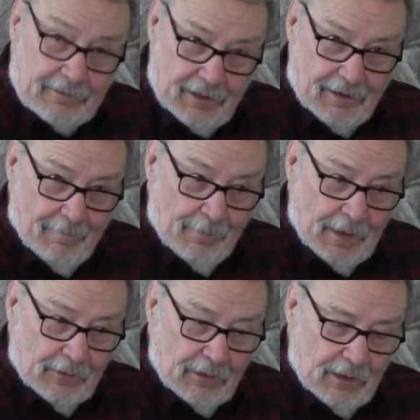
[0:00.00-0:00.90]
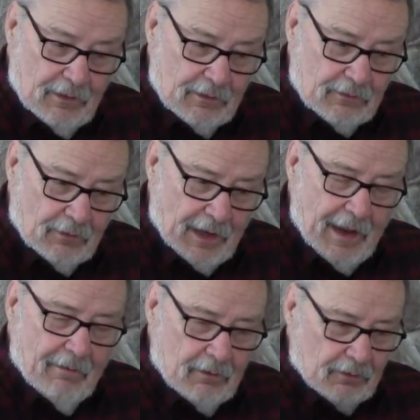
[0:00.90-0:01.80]
to
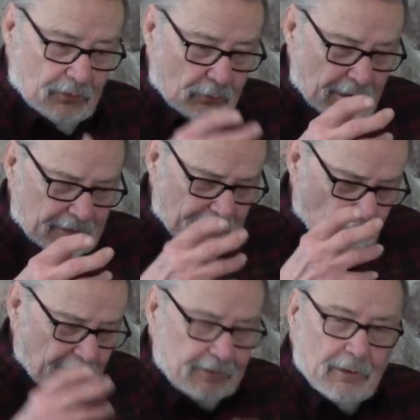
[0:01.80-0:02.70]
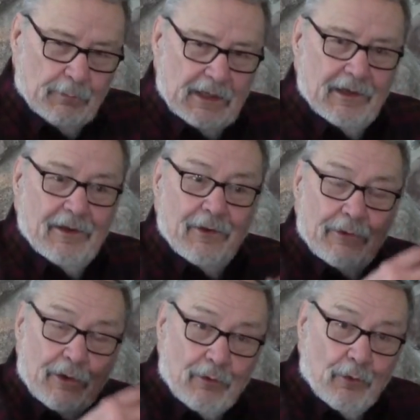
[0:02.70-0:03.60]
have, what they want to be is
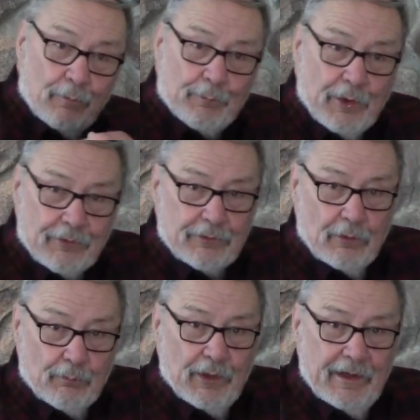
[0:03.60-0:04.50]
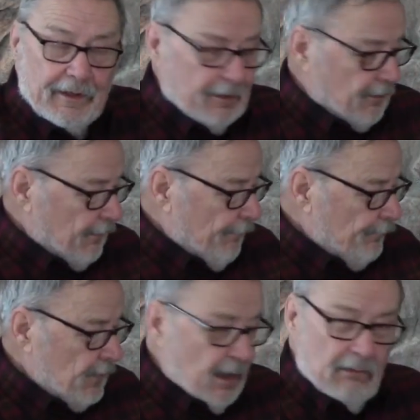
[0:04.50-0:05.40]
their own personal breeding area.
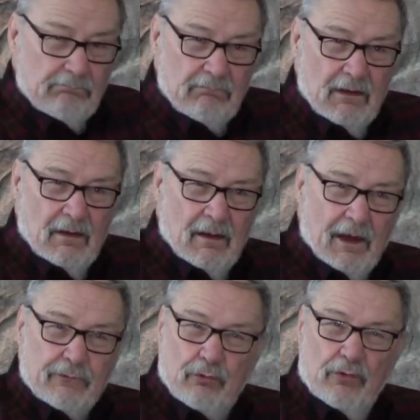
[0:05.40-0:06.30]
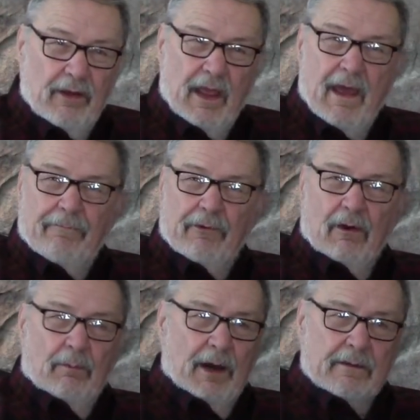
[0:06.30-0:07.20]
And a
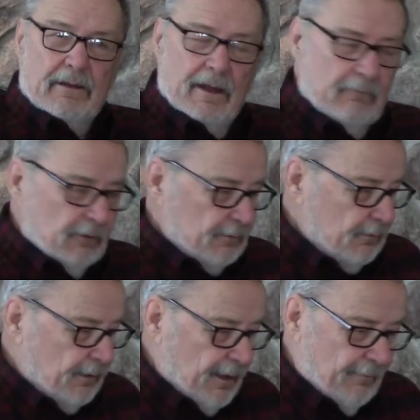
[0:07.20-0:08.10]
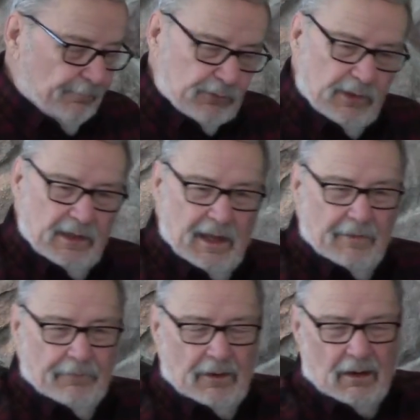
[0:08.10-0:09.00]
2.5-year-old buck that will do that,
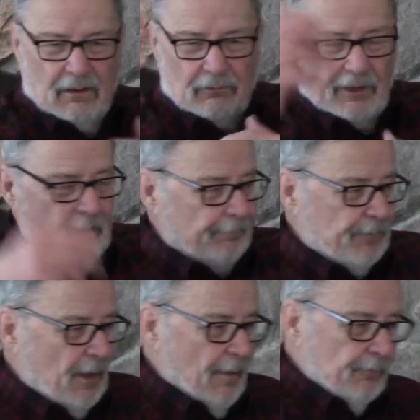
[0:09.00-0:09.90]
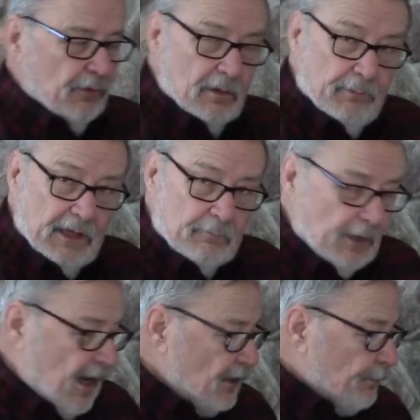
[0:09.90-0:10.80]
3.5 and all the way up to the big
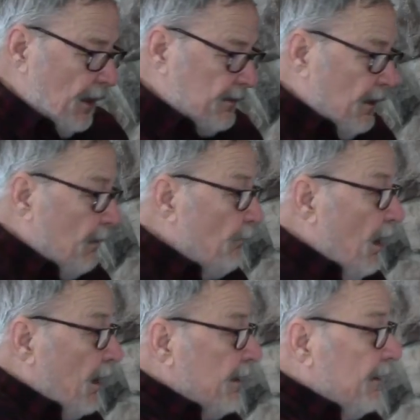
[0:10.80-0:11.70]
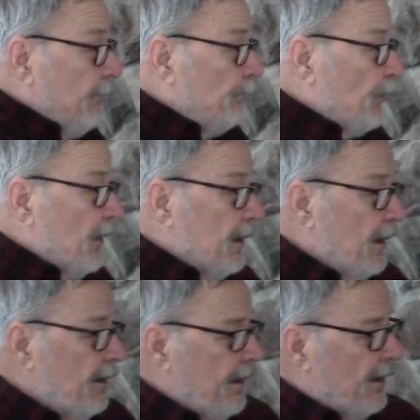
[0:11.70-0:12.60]
boss buck. They're marking, putting
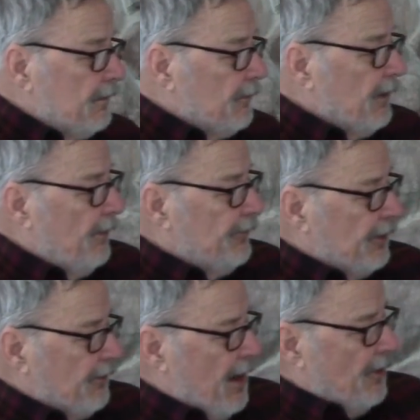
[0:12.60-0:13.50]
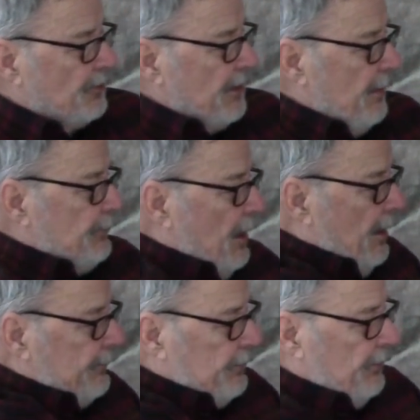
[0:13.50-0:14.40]
in antler rubs and ground scrapes
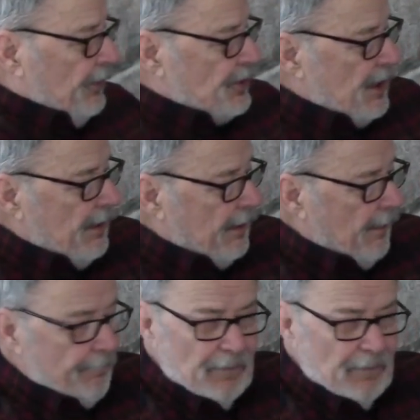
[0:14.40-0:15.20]
all through this area.